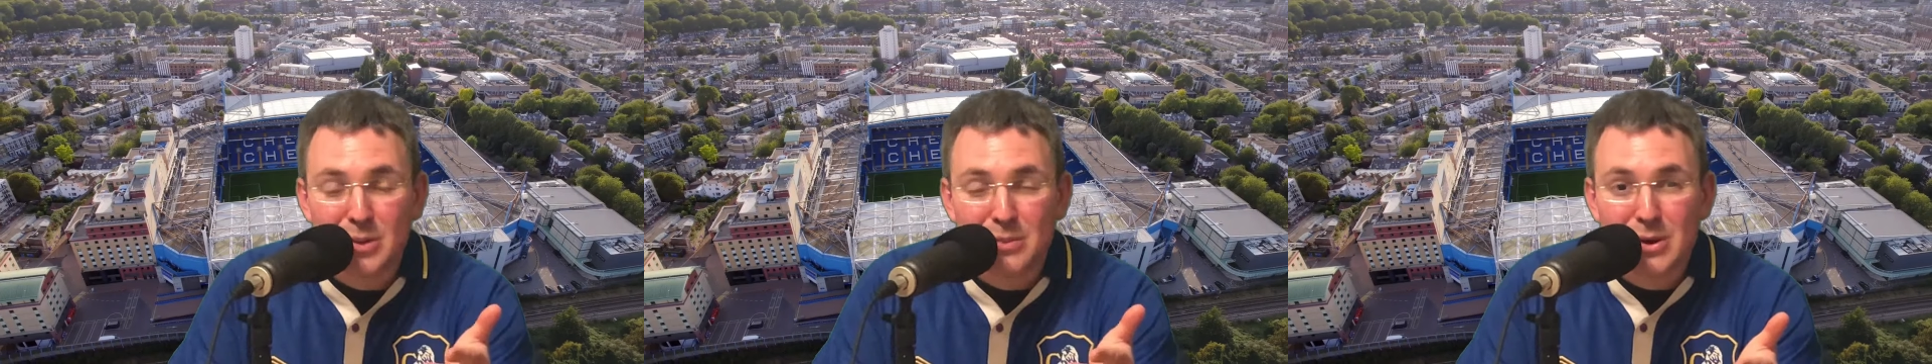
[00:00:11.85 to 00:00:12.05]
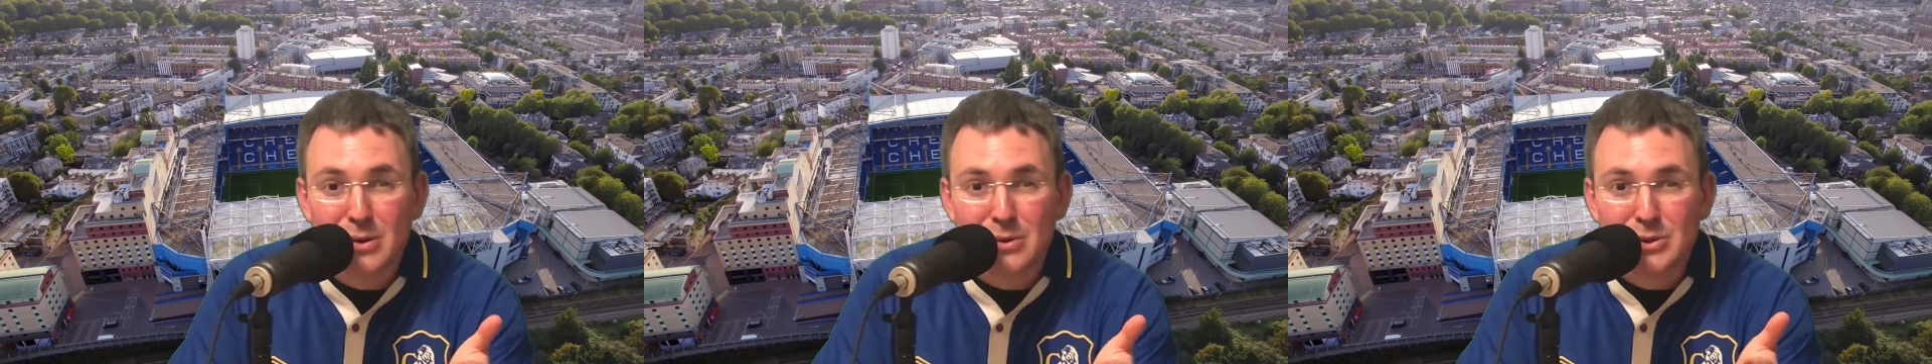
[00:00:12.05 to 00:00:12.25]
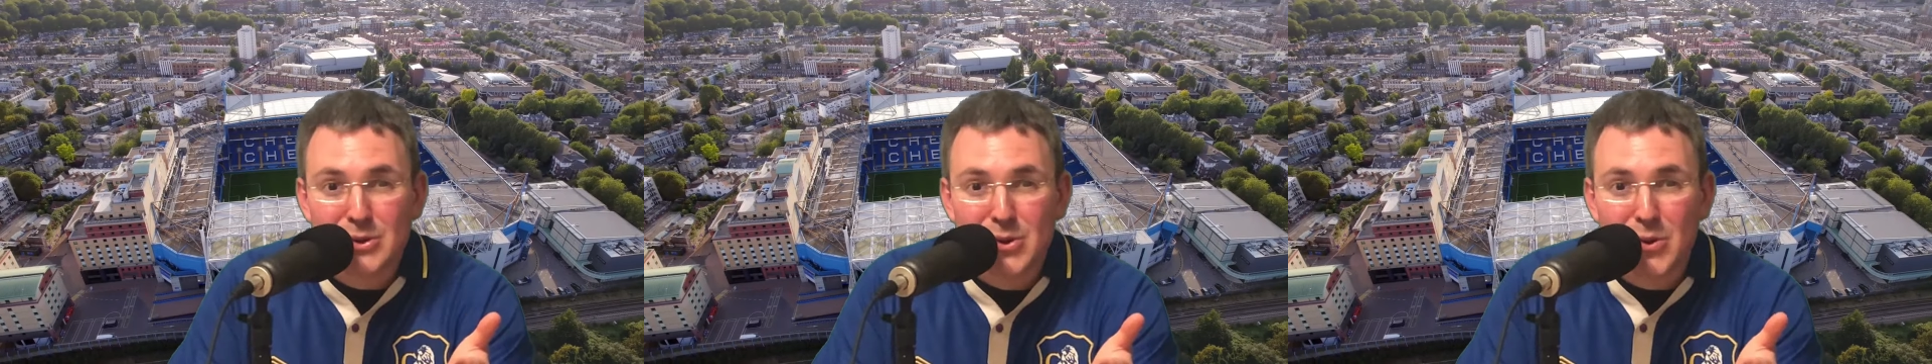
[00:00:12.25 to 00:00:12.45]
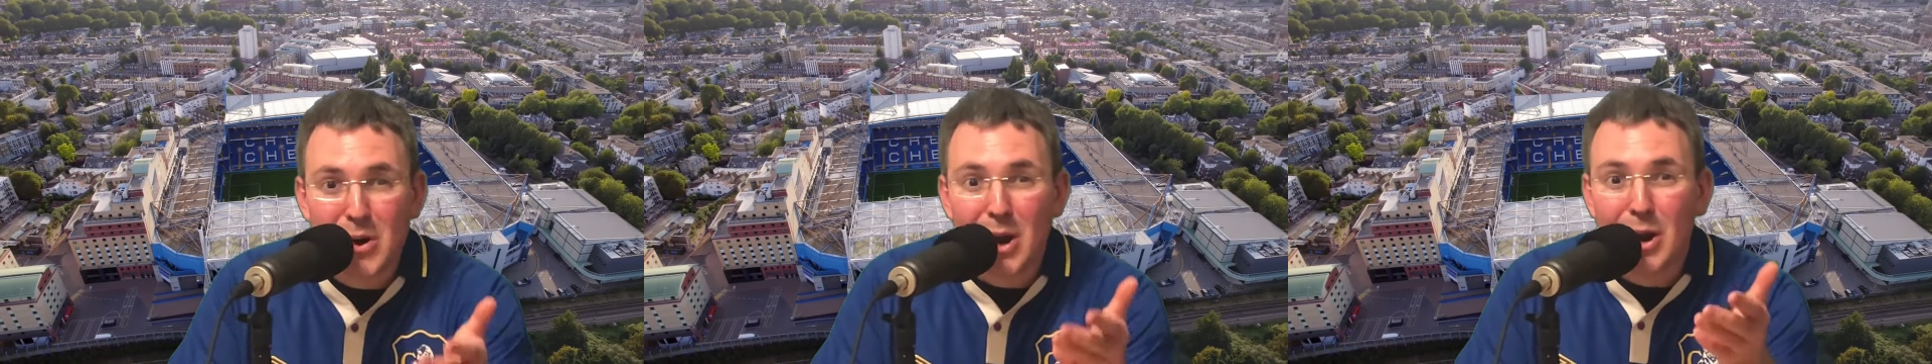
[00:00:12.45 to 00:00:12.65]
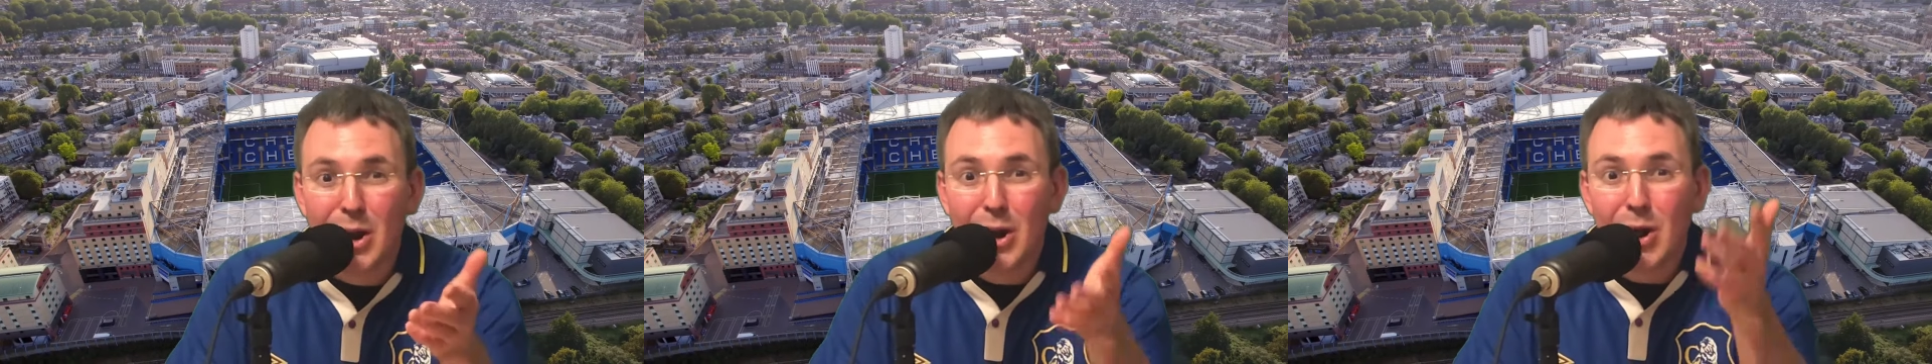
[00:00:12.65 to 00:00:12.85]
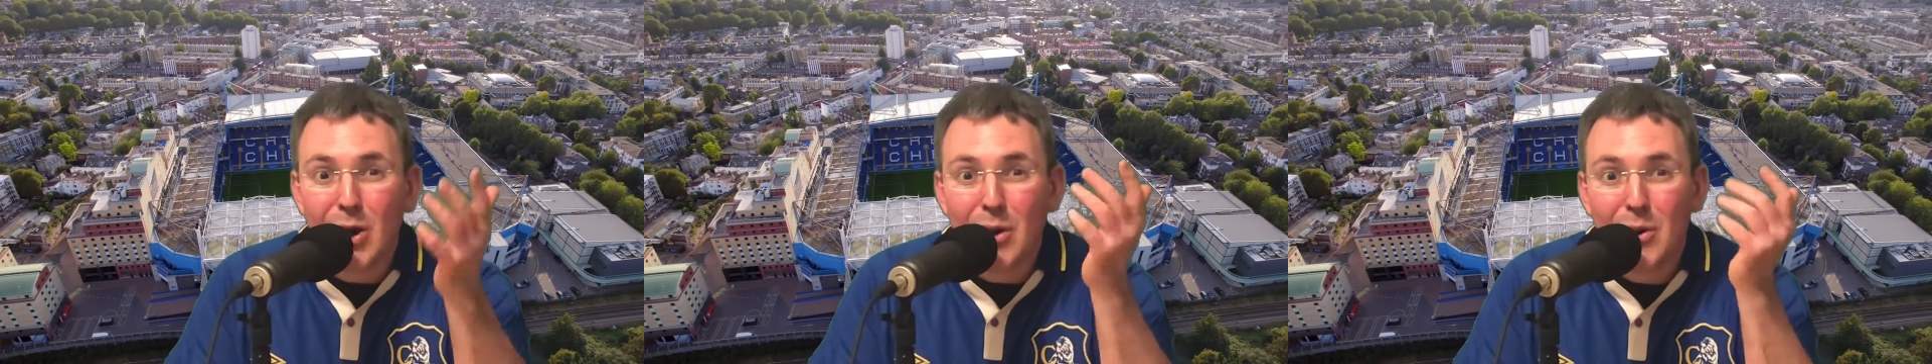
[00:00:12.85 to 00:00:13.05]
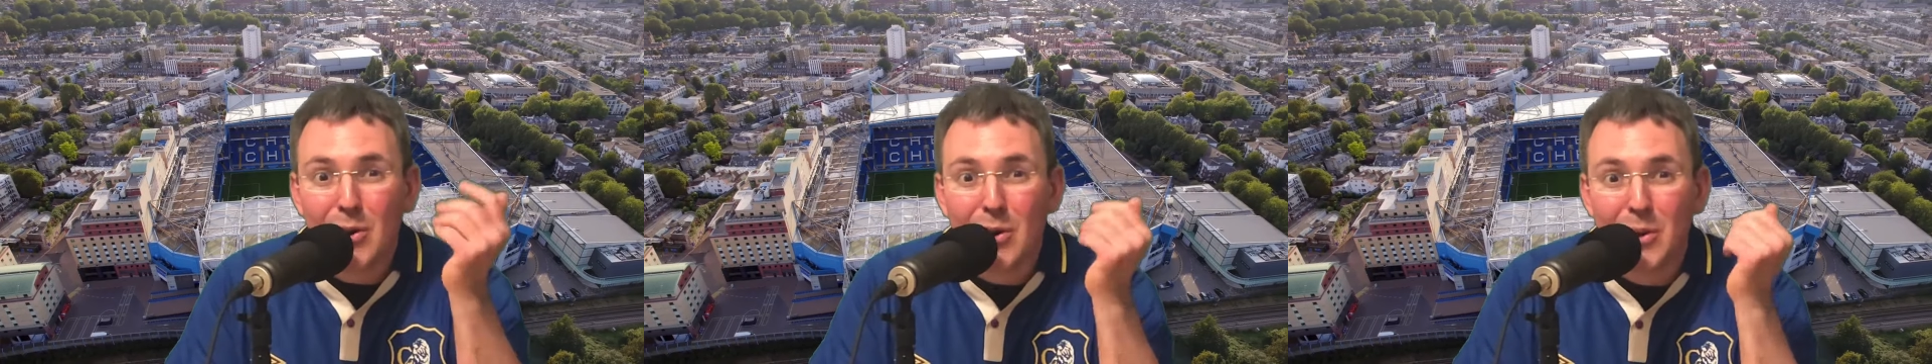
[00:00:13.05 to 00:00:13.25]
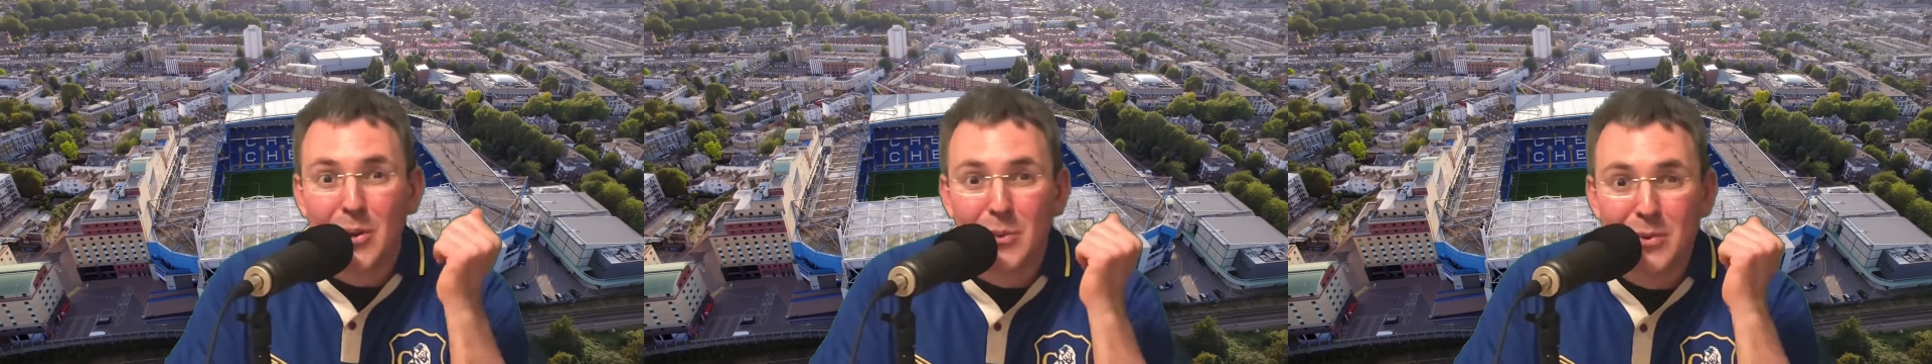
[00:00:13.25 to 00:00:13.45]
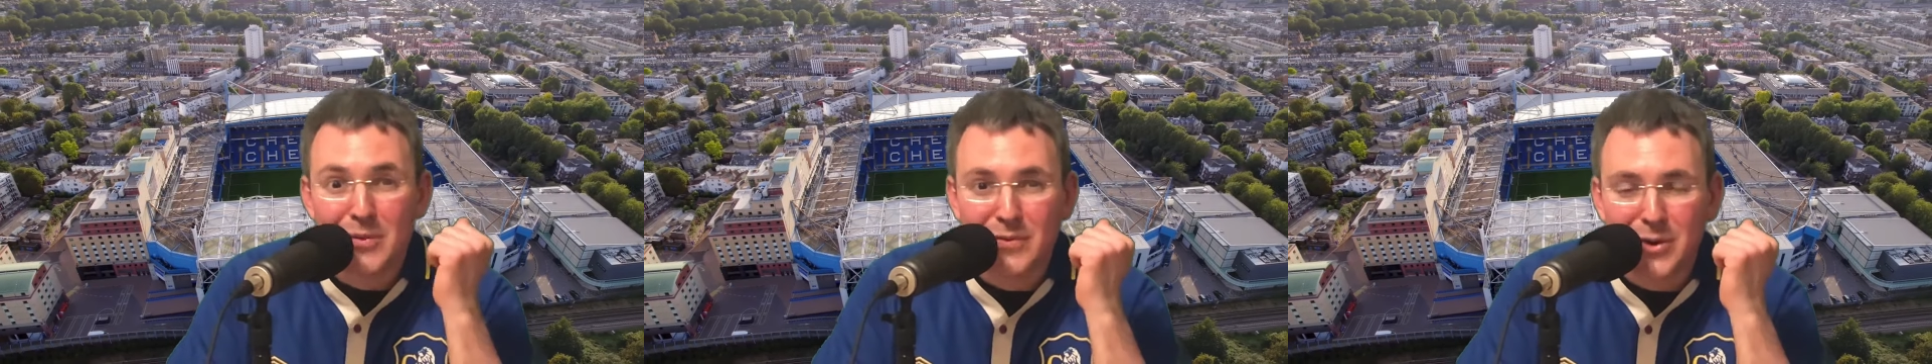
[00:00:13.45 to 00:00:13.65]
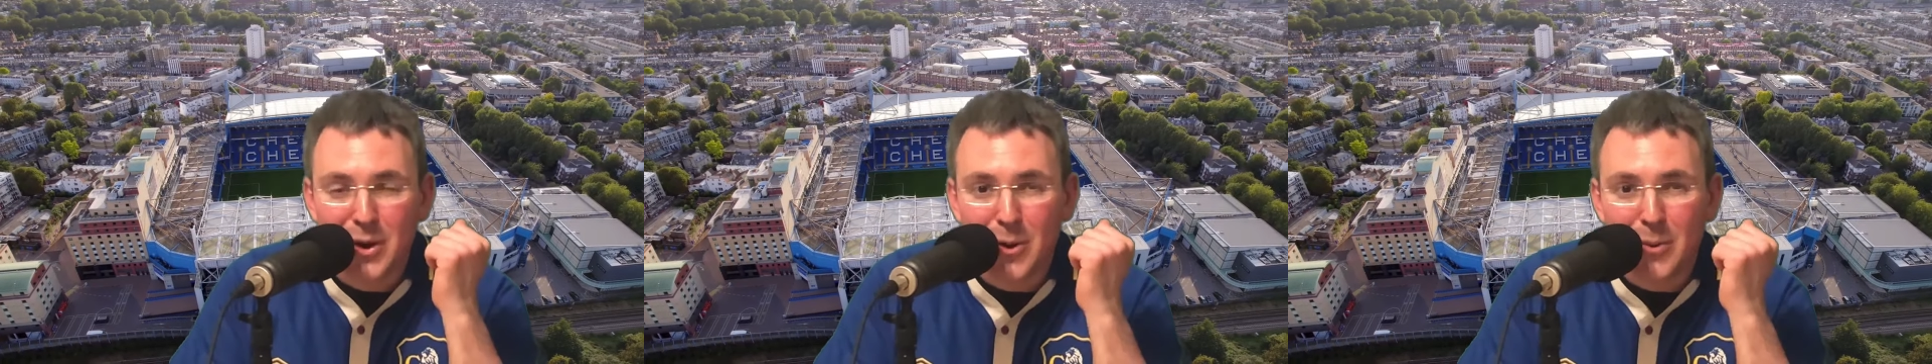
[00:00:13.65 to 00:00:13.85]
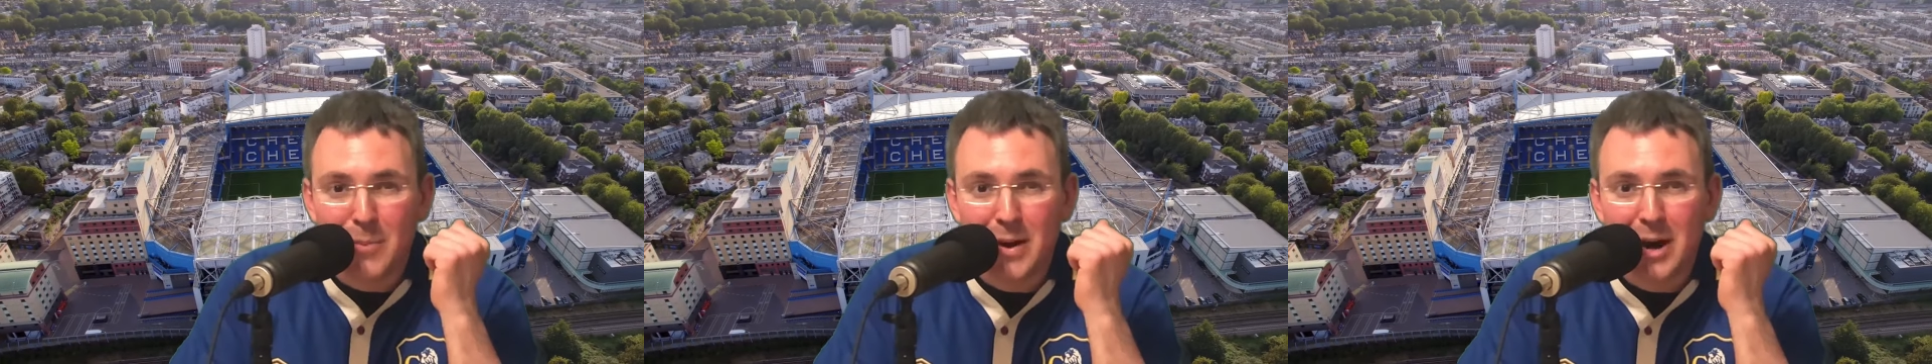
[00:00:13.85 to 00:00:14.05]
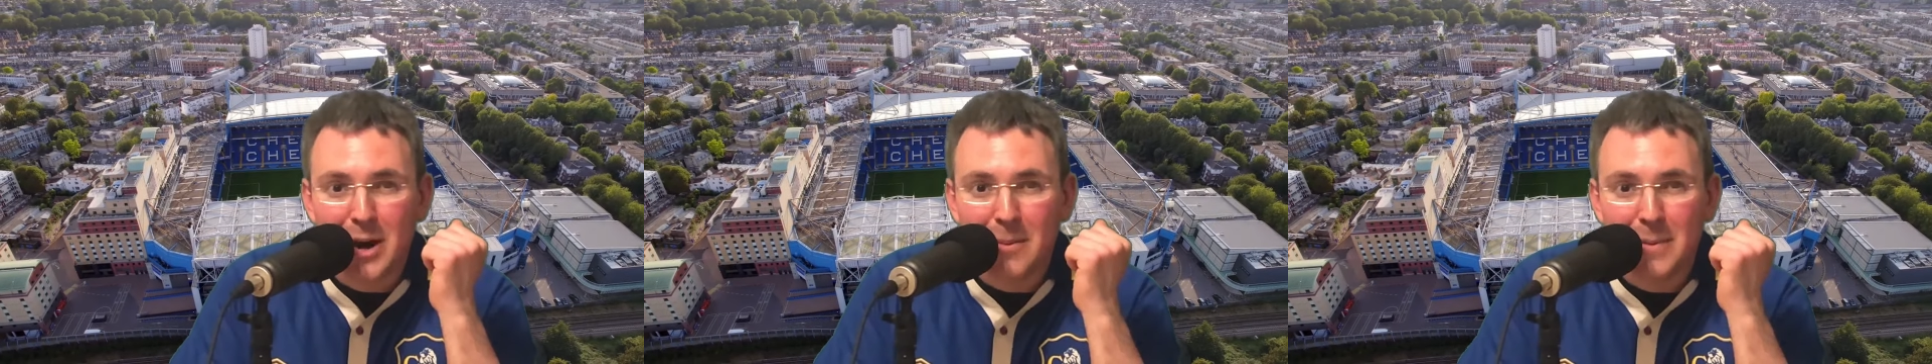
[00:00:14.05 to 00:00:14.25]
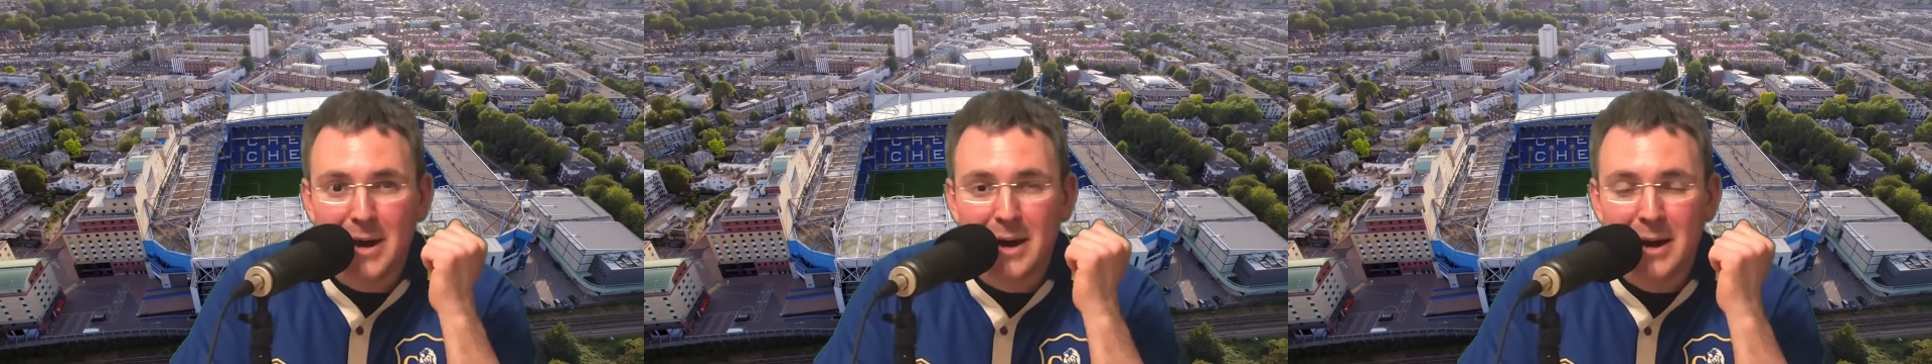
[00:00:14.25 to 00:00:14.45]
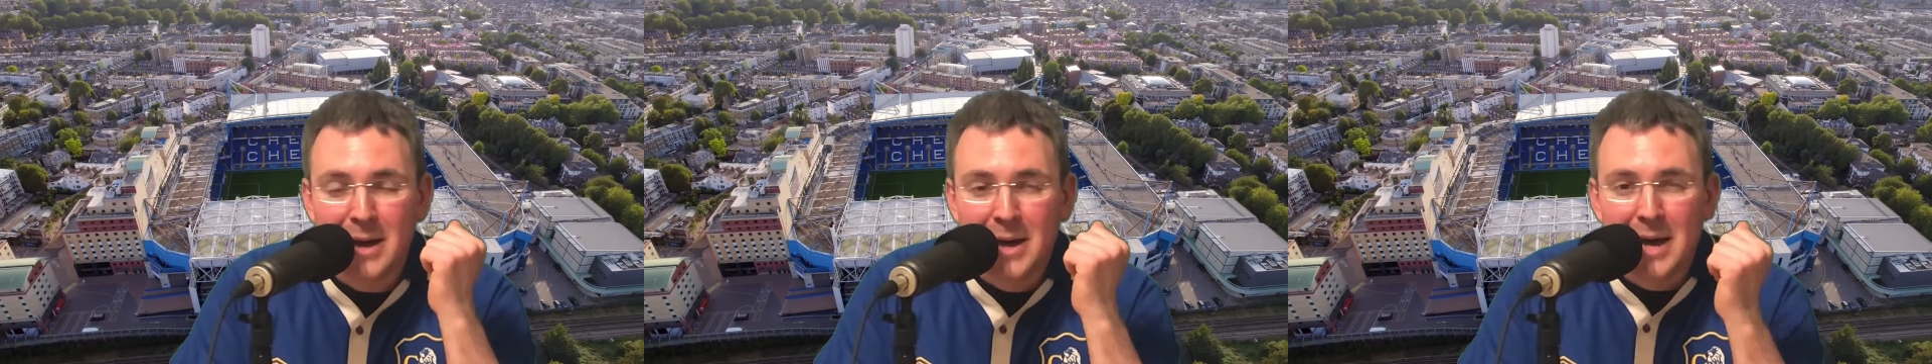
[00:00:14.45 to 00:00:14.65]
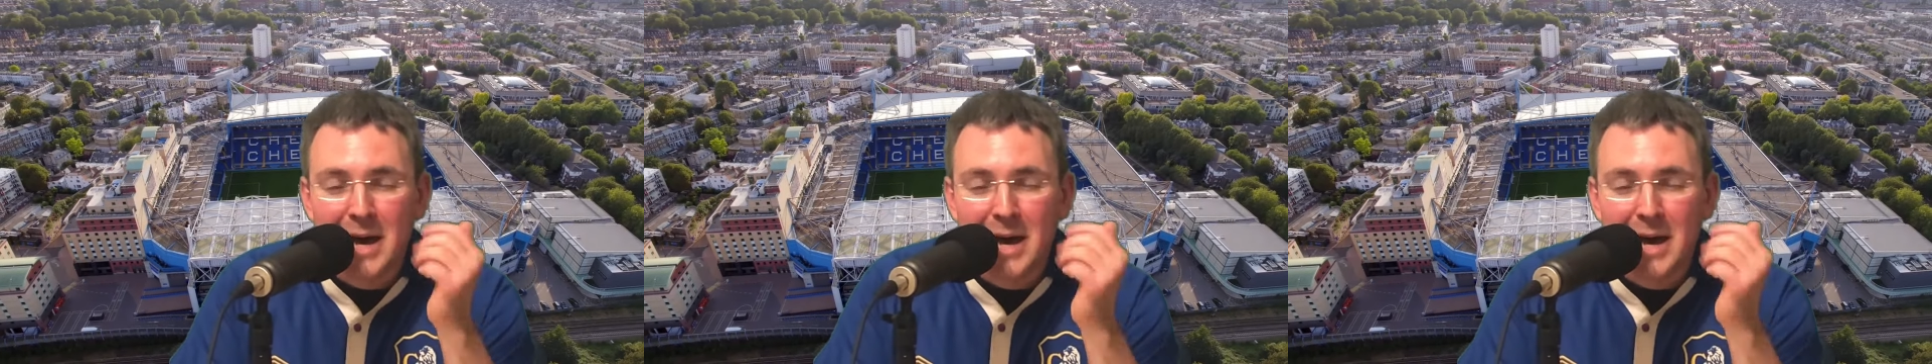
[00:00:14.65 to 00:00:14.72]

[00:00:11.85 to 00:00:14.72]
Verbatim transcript: top goalscorer along with Cole Palmer.